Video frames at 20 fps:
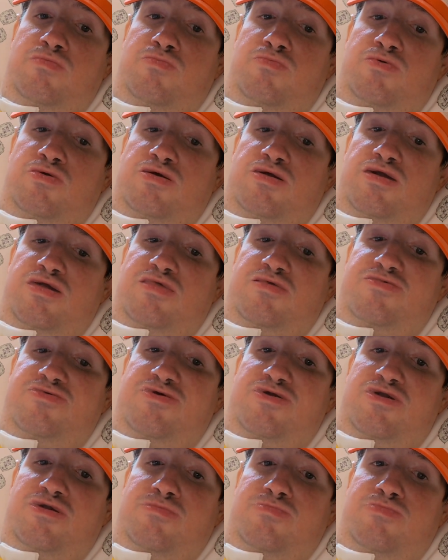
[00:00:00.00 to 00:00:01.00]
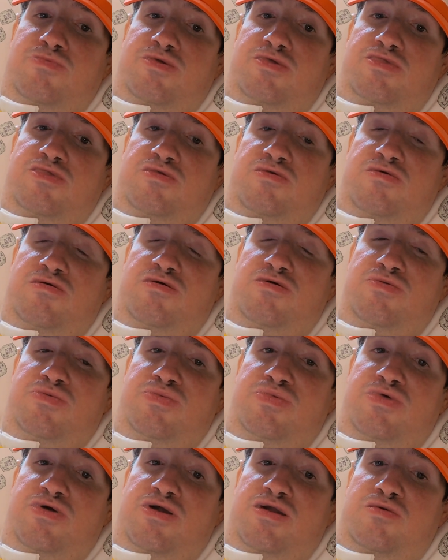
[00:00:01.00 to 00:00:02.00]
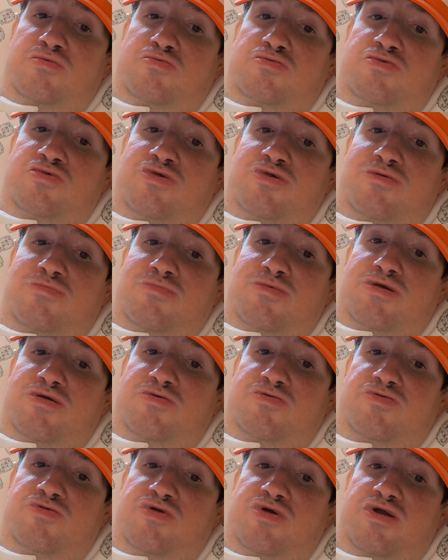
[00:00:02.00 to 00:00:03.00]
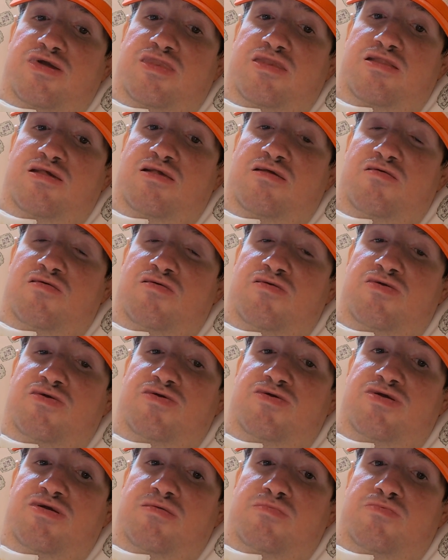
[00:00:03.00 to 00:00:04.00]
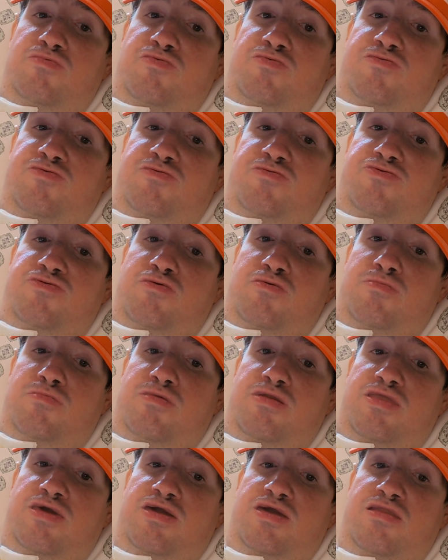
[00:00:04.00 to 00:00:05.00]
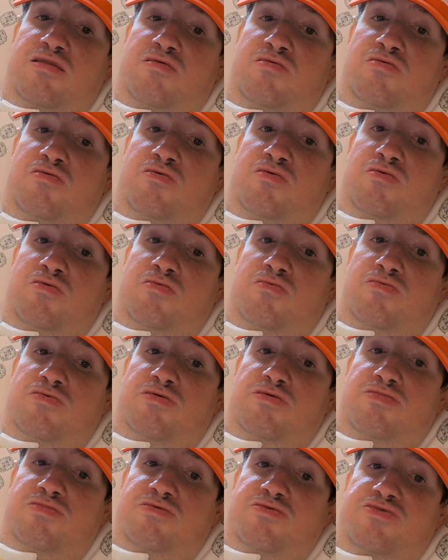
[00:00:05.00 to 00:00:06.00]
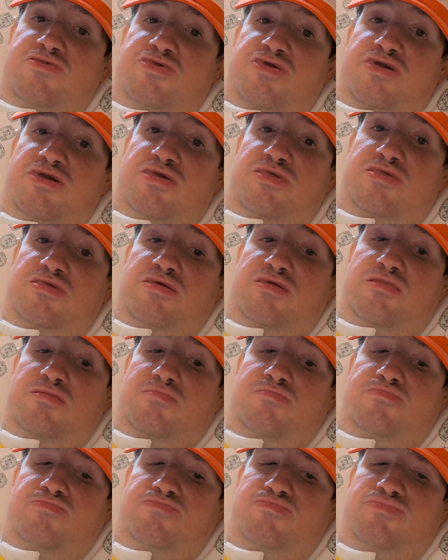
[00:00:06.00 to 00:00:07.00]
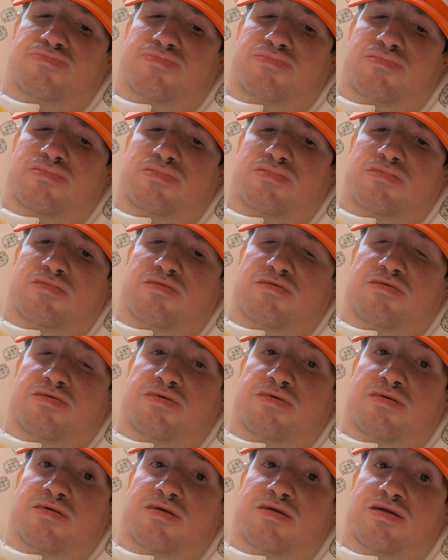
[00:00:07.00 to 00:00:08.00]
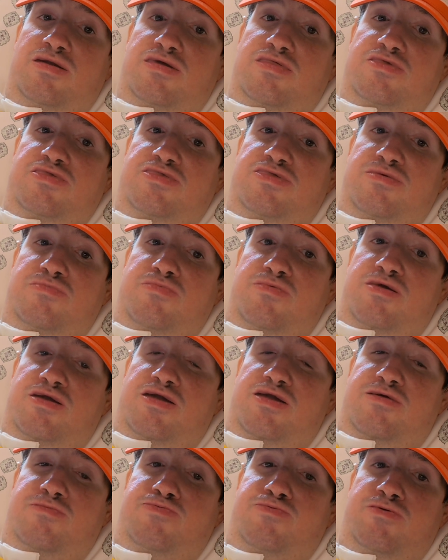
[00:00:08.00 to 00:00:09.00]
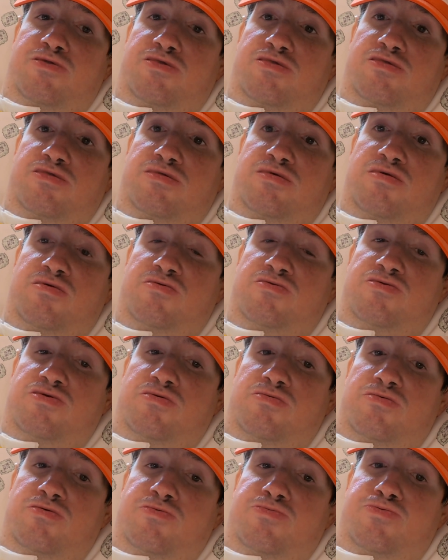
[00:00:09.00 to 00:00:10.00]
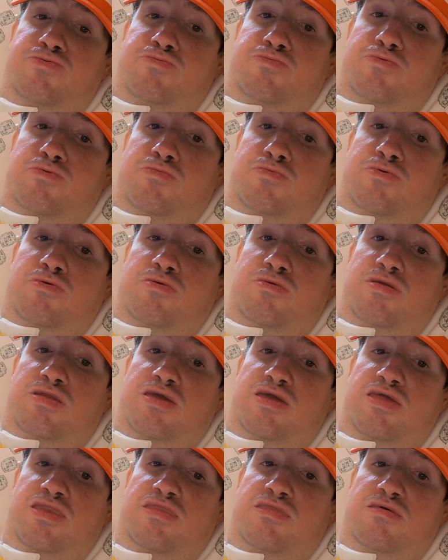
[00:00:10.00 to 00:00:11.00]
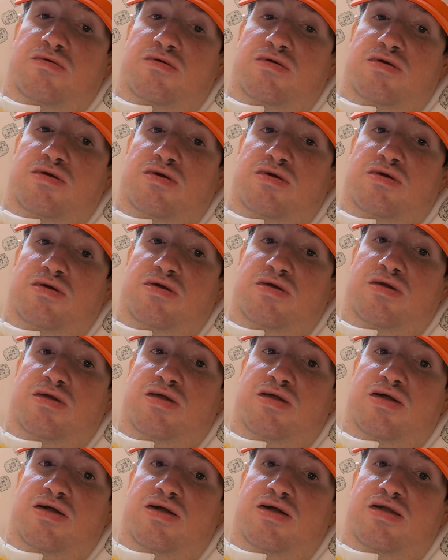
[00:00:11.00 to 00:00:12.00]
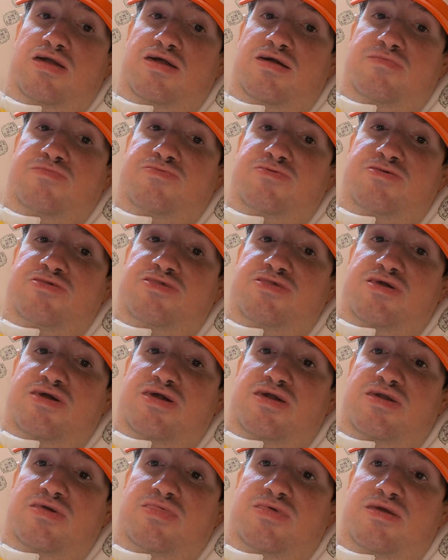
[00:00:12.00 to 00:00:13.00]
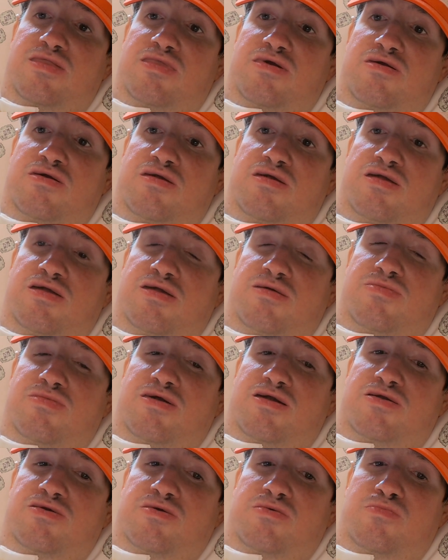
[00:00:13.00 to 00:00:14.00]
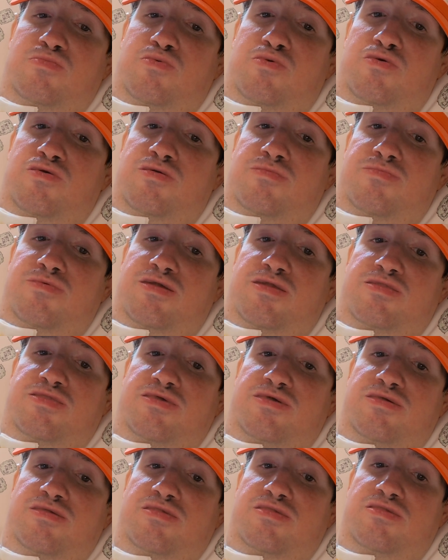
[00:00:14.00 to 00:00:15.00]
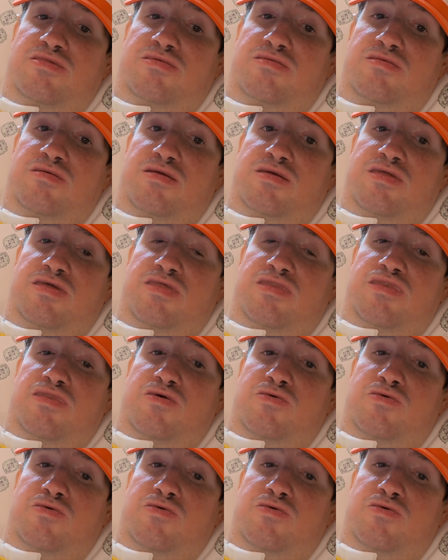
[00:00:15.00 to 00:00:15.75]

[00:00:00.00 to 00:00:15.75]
what kind of team this Flyers team is yet. And you can't really determine that early in the season. You gotta see what happens going forward. And I have to say that I'm not going to worry about this. And